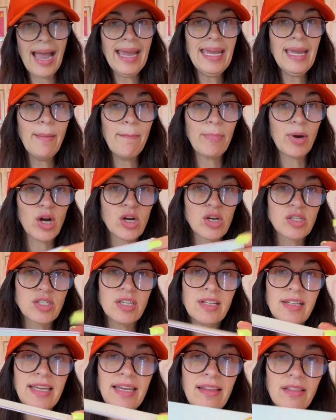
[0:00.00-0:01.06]
I
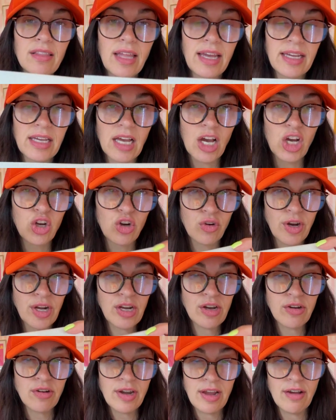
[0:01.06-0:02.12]
personally like a
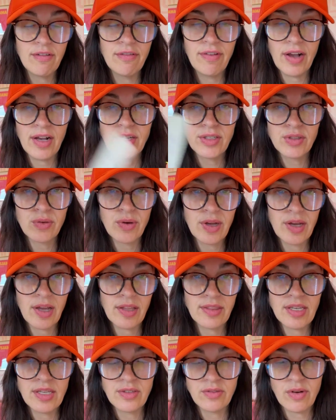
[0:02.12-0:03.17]
grittier nail file, so I
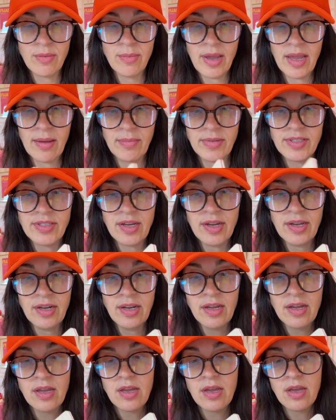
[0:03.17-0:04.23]
got these from
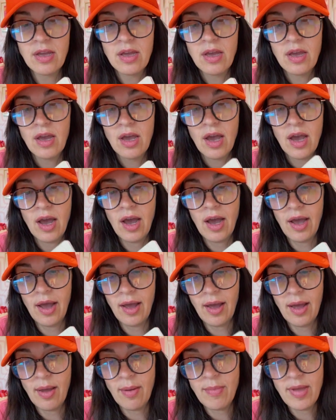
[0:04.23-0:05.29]
Amazon.
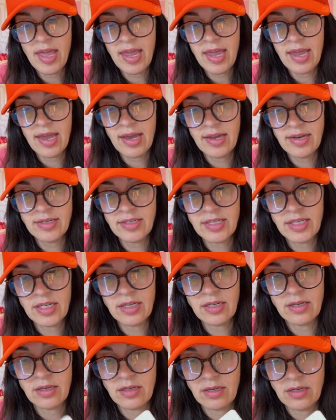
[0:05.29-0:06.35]
And
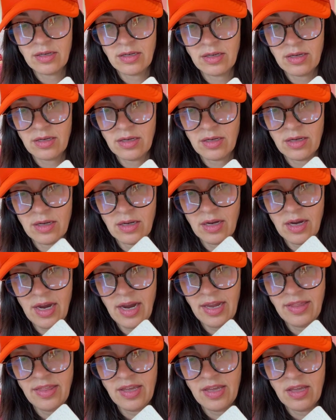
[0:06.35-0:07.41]

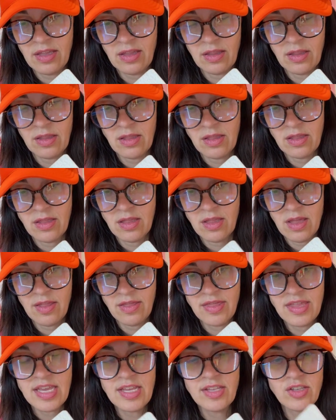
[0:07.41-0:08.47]
I think
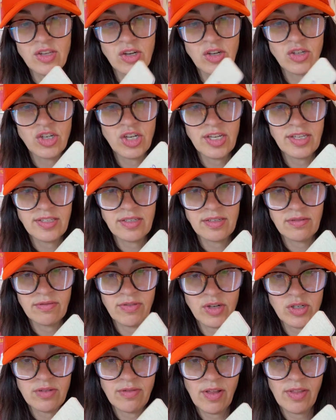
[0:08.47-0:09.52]
these are just,
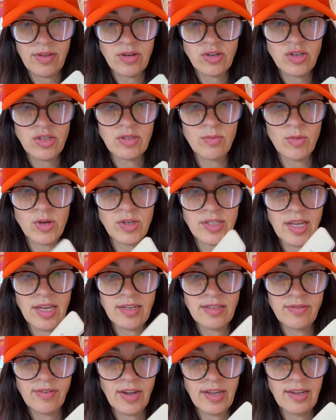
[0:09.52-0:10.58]
first of all, they're just more
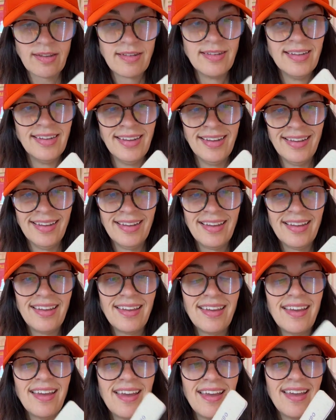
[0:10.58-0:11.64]
satisfying.
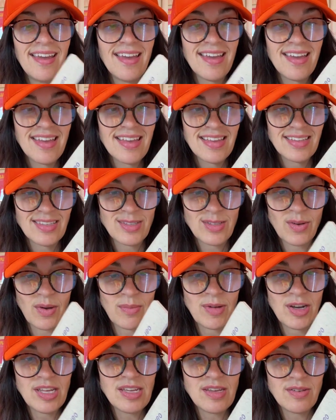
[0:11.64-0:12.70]
So
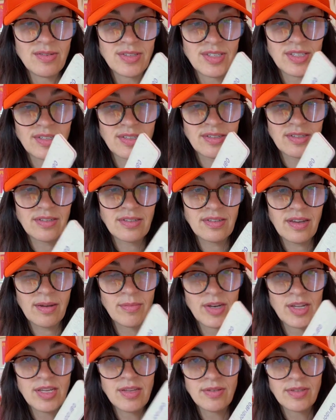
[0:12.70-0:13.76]
I'm gonna use
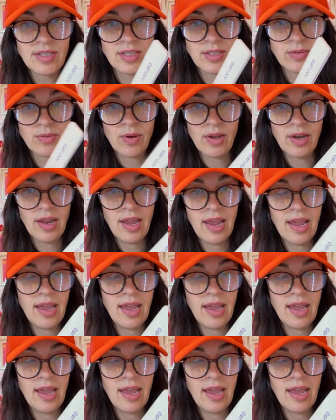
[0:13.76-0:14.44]
this one.